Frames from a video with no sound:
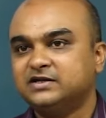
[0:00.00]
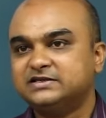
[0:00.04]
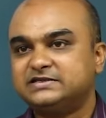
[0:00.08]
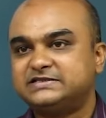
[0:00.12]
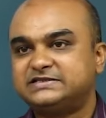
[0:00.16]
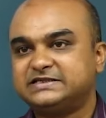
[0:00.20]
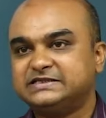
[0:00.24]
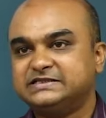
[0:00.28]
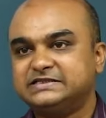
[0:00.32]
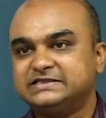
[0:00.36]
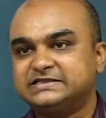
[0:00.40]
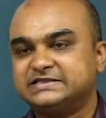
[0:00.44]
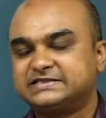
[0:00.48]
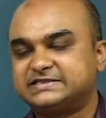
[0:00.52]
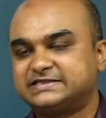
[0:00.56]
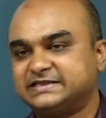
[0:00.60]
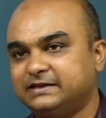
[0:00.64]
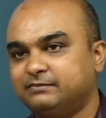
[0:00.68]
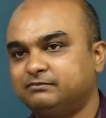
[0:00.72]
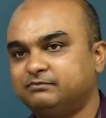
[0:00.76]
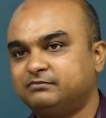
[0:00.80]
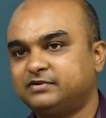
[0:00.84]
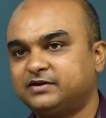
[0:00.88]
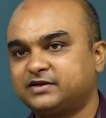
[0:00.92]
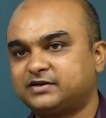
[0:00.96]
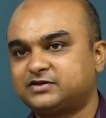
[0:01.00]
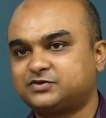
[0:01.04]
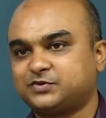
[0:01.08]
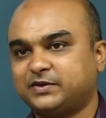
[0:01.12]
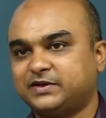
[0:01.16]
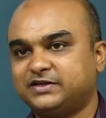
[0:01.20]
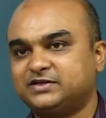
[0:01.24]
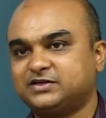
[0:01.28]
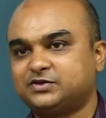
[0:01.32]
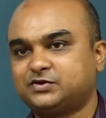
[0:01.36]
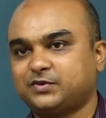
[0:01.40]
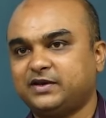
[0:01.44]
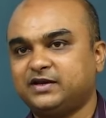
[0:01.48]
till December
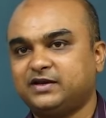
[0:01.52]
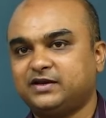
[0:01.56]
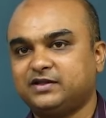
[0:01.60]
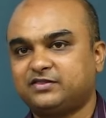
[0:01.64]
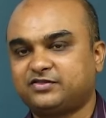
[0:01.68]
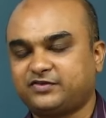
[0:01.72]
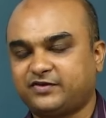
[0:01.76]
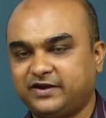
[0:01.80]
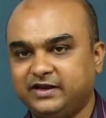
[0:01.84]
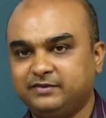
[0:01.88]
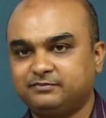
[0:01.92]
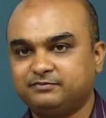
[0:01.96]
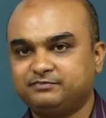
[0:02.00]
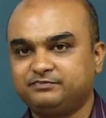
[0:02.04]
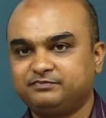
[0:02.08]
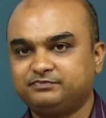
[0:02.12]
twenty twenty-three?